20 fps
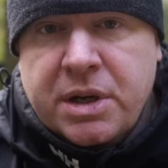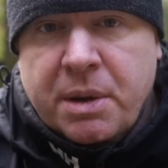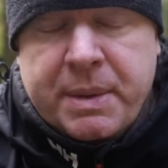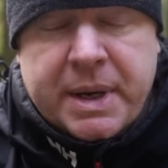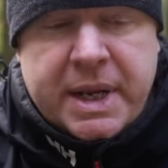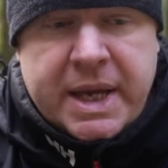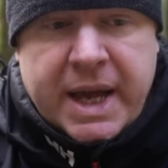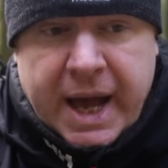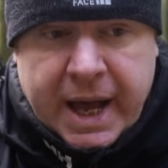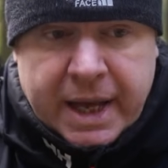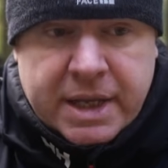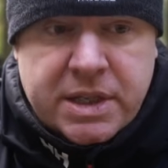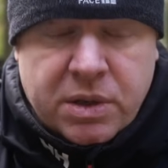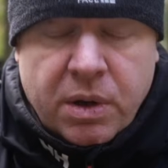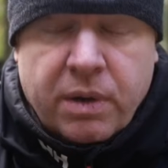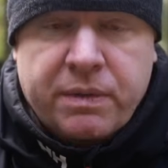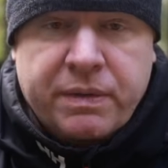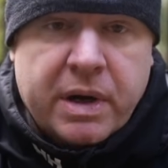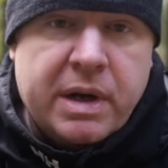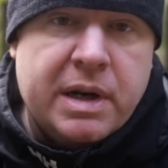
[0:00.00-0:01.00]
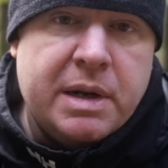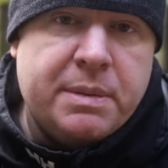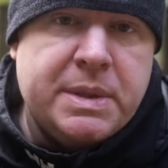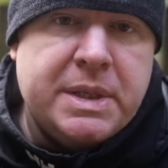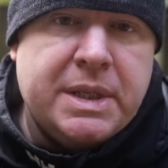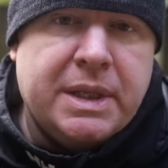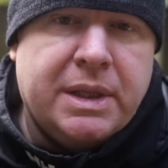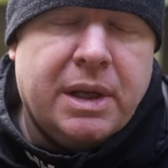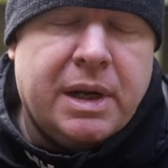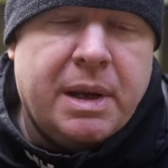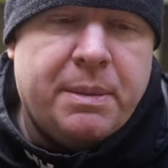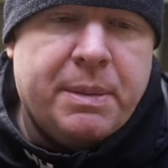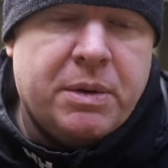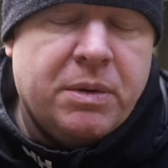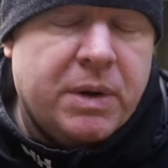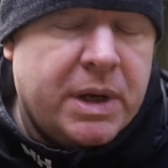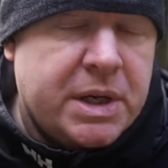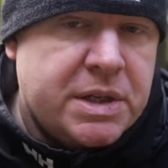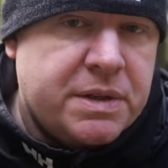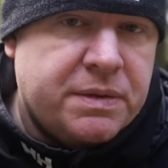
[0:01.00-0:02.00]
I mean, it has got very limited dynamic
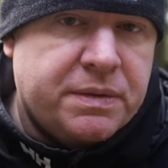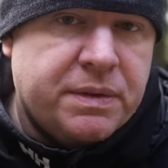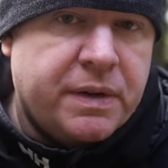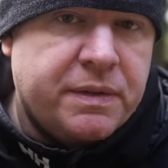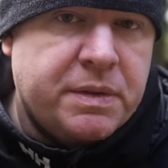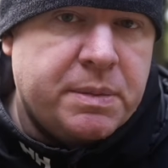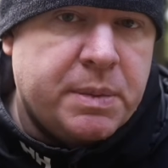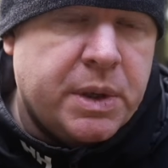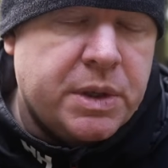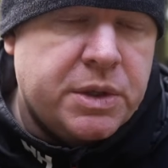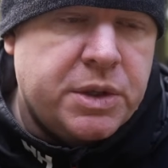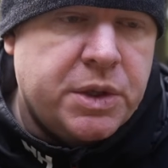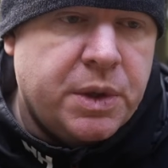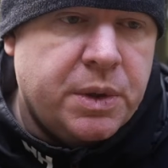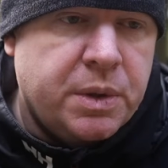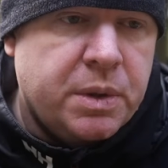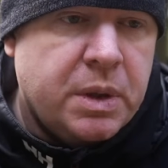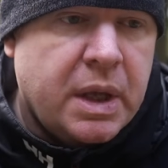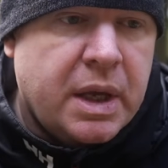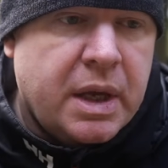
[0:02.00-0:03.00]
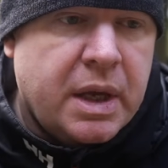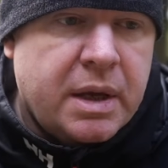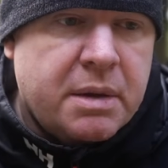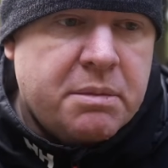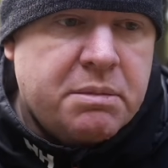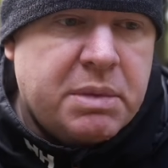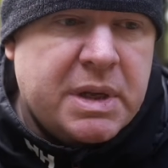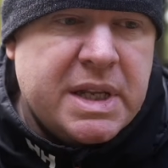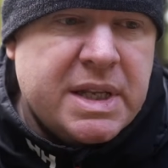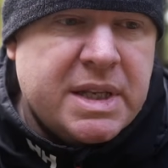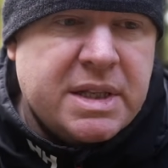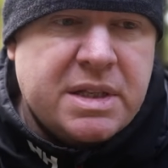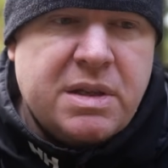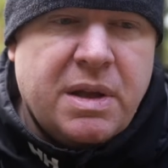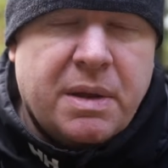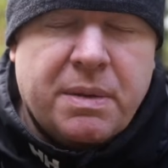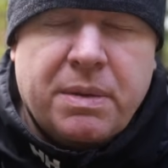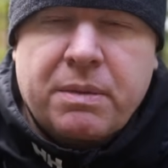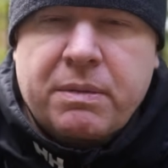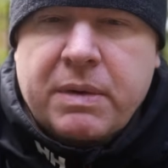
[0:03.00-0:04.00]
range, the 5D Mark II, but it's
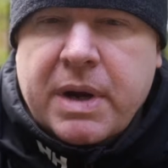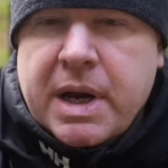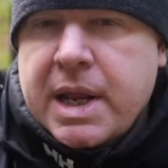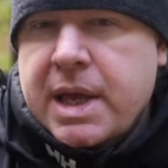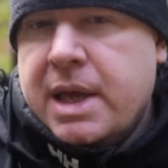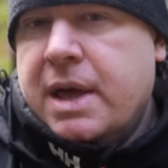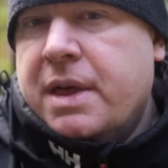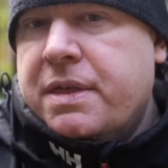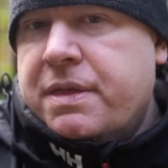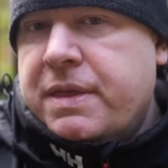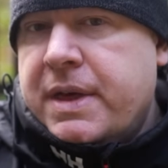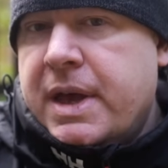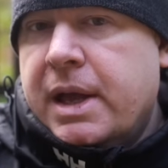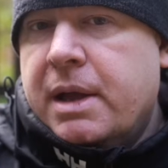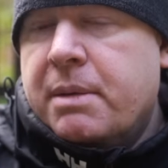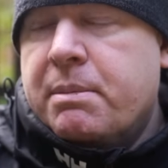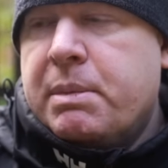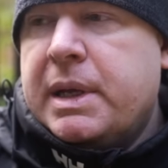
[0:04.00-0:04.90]
not really a thing.